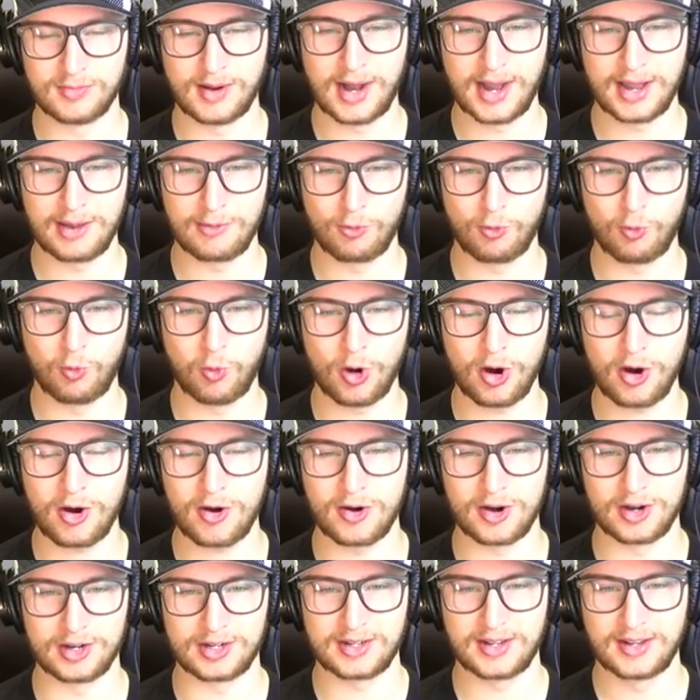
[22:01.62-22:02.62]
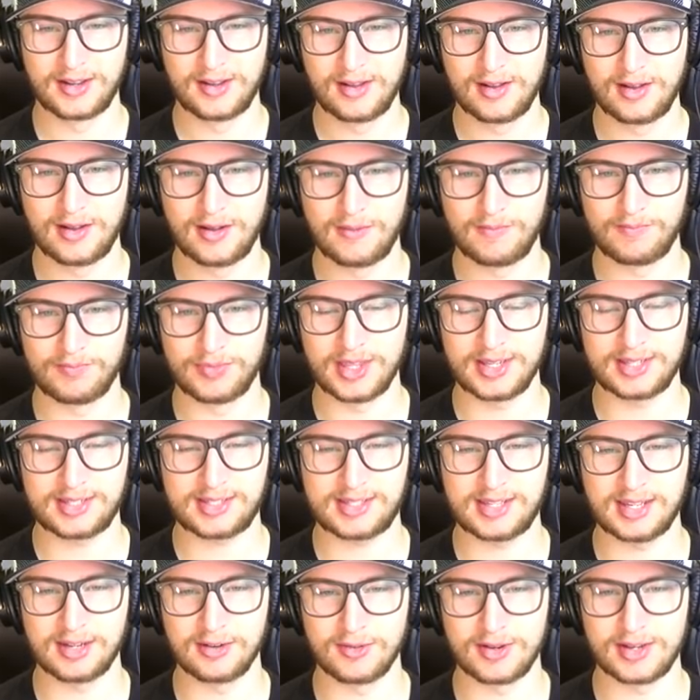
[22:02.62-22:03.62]
my word.
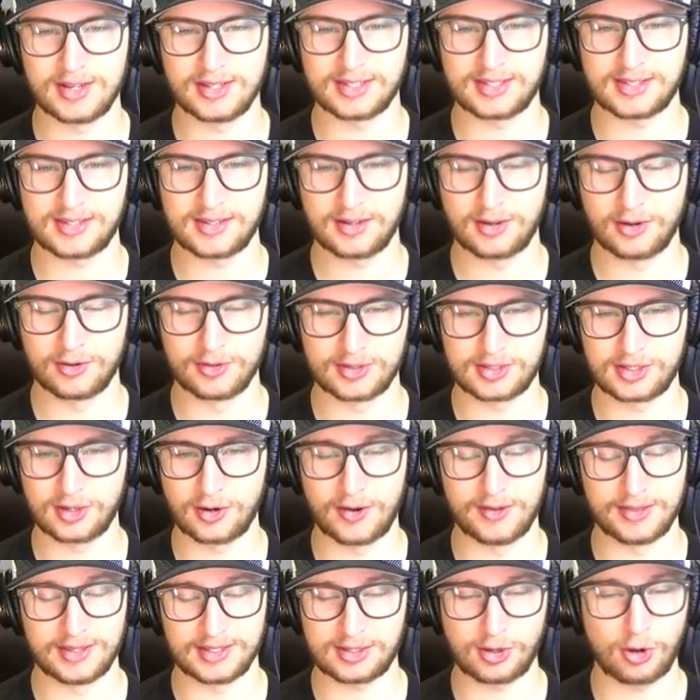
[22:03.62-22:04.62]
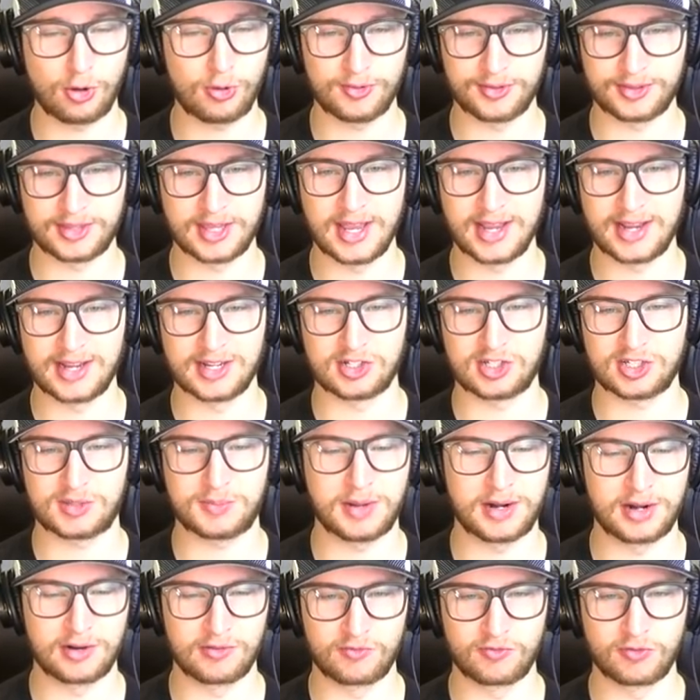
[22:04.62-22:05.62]
This series, or sorry, this whole thing has
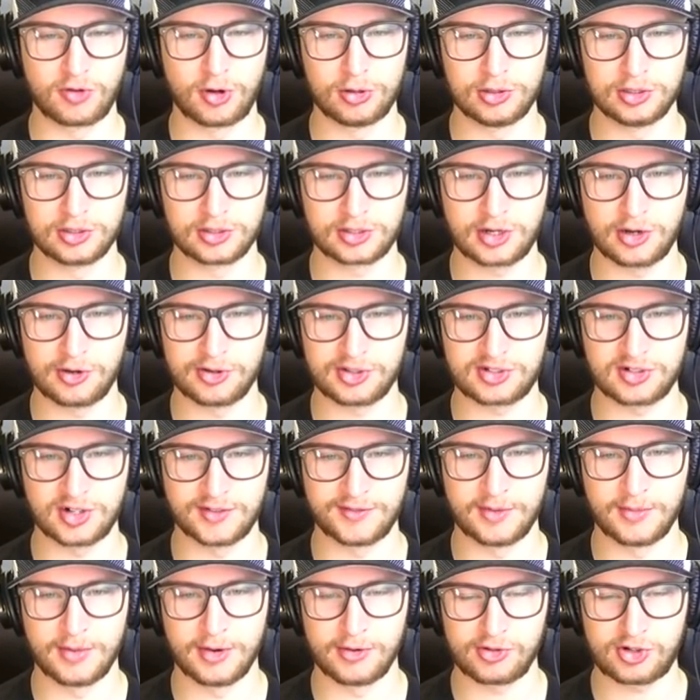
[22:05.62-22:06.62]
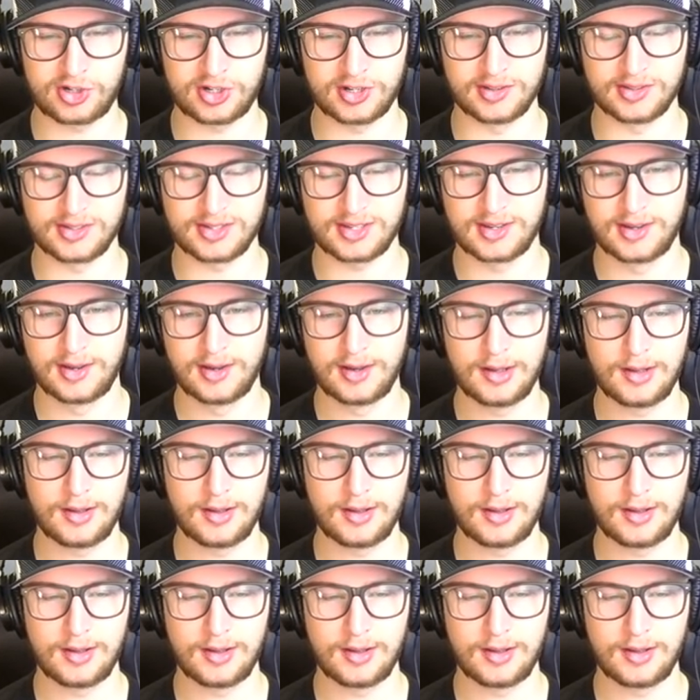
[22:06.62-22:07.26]
just been a roller coaster of emotions.